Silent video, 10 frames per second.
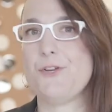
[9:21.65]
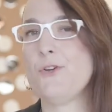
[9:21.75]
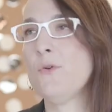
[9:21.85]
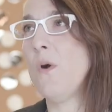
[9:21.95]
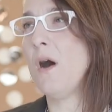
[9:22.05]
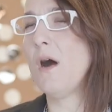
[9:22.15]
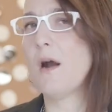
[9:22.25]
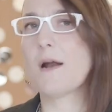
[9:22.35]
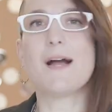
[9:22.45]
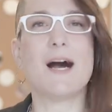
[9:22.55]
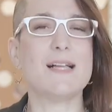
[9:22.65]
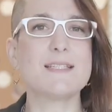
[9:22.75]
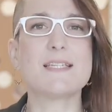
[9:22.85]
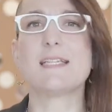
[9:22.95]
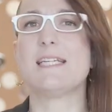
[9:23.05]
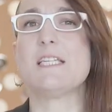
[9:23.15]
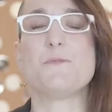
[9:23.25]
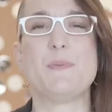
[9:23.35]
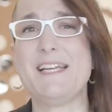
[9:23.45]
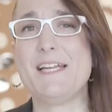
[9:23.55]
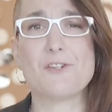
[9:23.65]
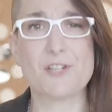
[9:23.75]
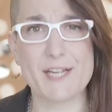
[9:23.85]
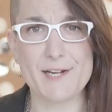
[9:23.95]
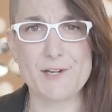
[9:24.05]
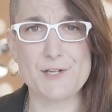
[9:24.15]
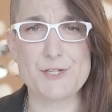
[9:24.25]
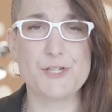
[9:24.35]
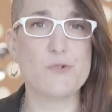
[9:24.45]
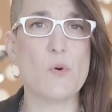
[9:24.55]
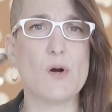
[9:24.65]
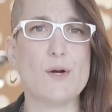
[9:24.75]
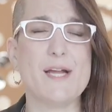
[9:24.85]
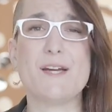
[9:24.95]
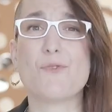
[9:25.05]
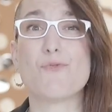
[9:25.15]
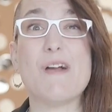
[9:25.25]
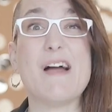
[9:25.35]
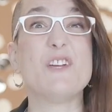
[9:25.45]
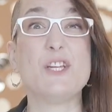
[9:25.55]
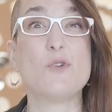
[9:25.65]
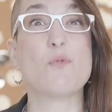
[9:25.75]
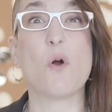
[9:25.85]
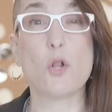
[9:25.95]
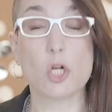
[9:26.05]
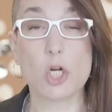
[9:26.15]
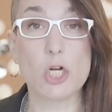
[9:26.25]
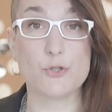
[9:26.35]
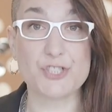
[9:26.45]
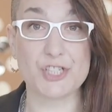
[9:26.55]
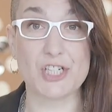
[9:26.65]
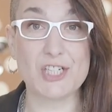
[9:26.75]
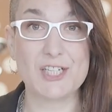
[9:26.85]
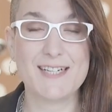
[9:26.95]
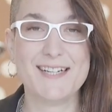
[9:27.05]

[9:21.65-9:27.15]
You are constantly spinning your gears. You are in a revenue roller coaster,